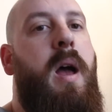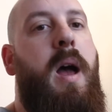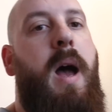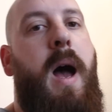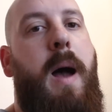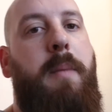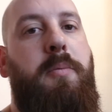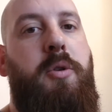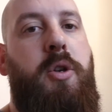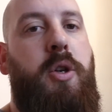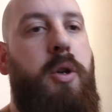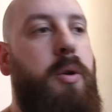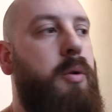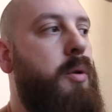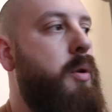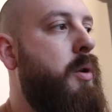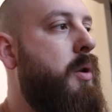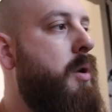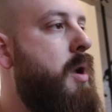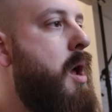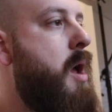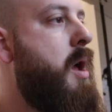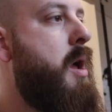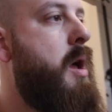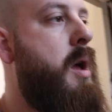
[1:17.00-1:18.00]
I'm
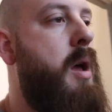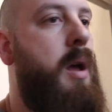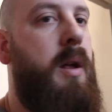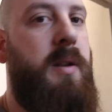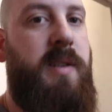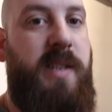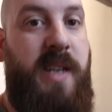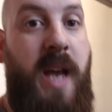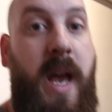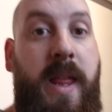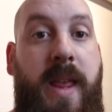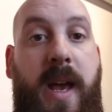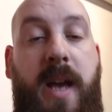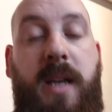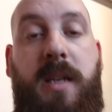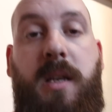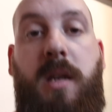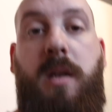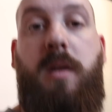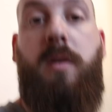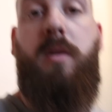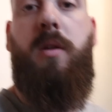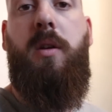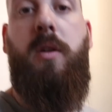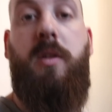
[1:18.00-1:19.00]
shooting tethered,
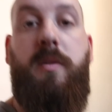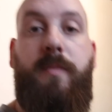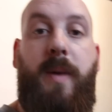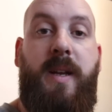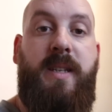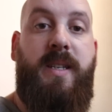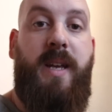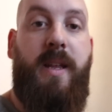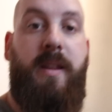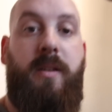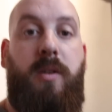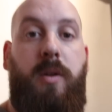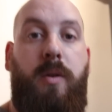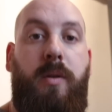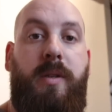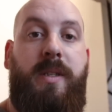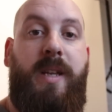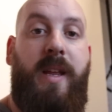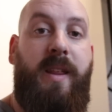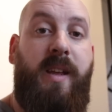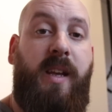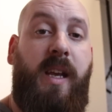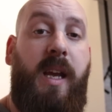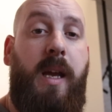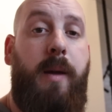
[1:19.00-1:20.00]
using my Tether Tools
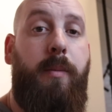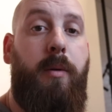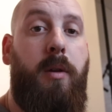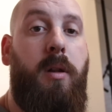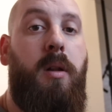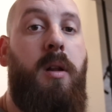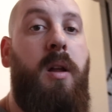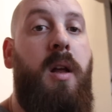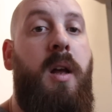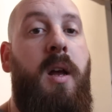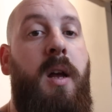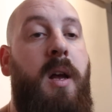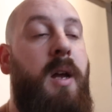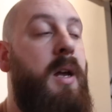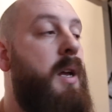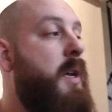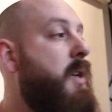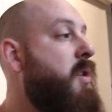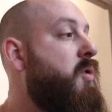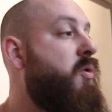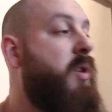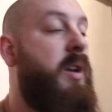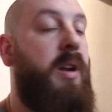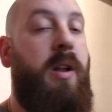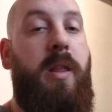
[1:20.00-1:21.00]
tether cable,
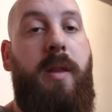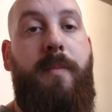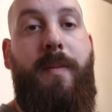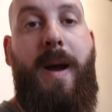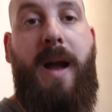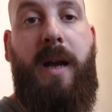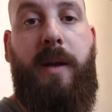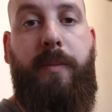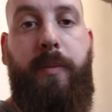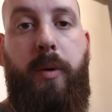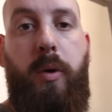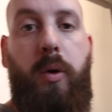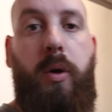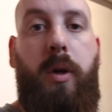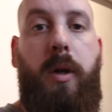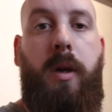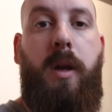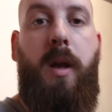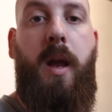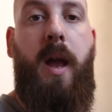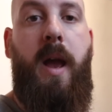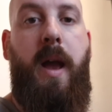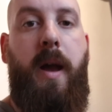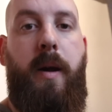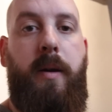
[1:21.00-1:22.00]
straight on the MacBook,
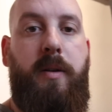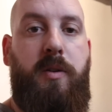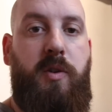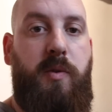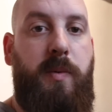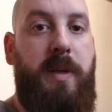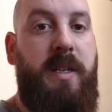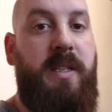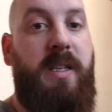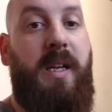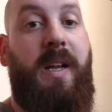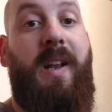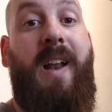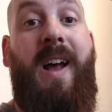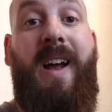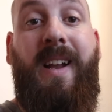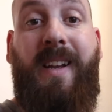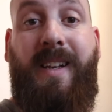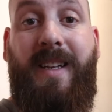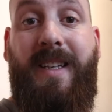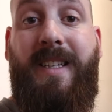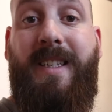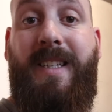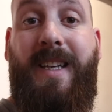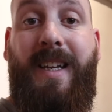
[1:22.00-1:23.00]
which means the
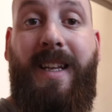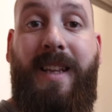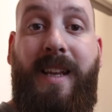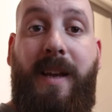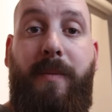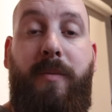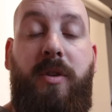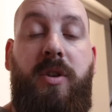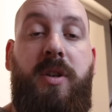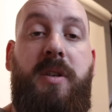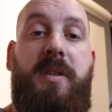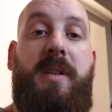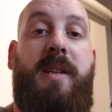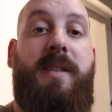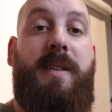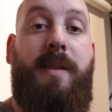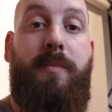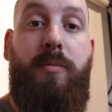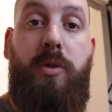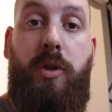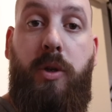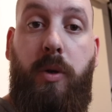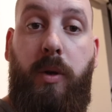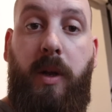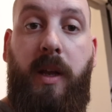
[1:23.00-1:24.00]
client can see the images as
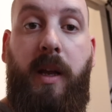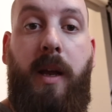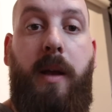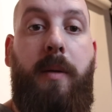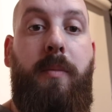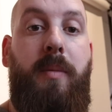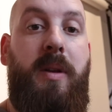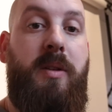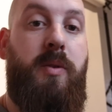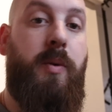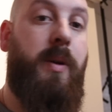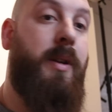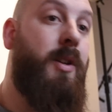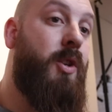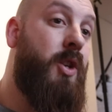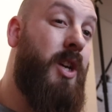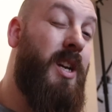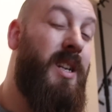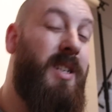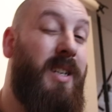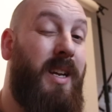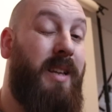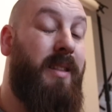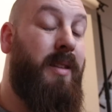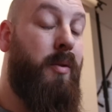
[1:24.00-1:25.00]
I'm shooting. It means we can
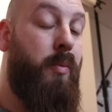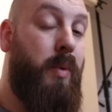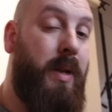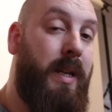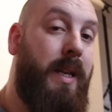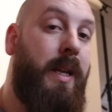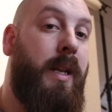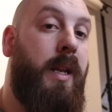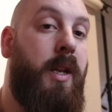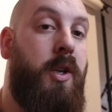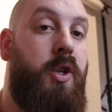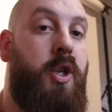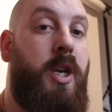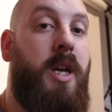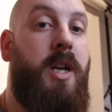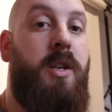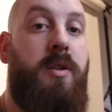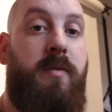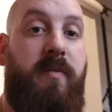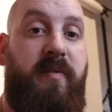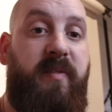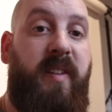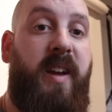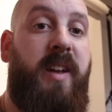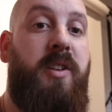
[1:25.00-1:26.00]
change anything we need to
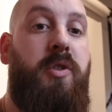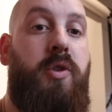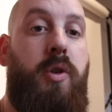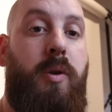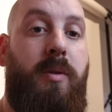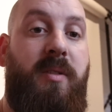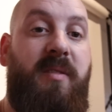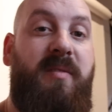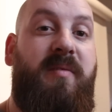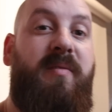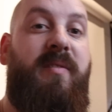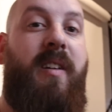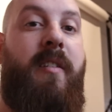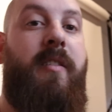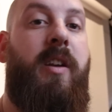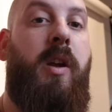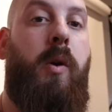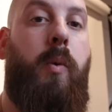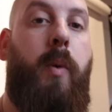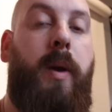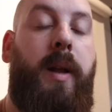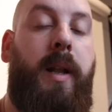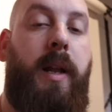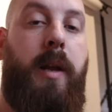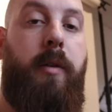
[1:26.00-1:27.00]
change or fine tune it very
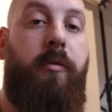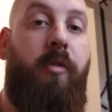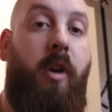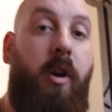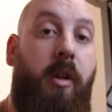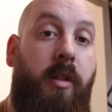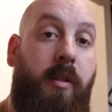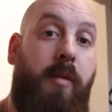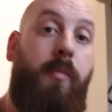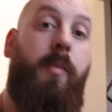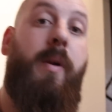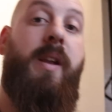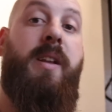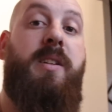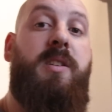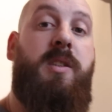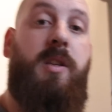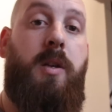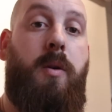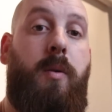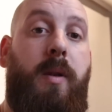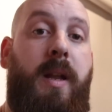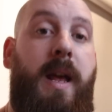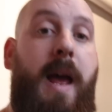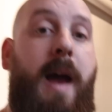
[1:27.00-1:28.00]
quickly, rather than when it's
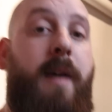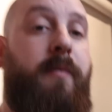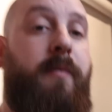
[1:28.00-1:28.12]
too late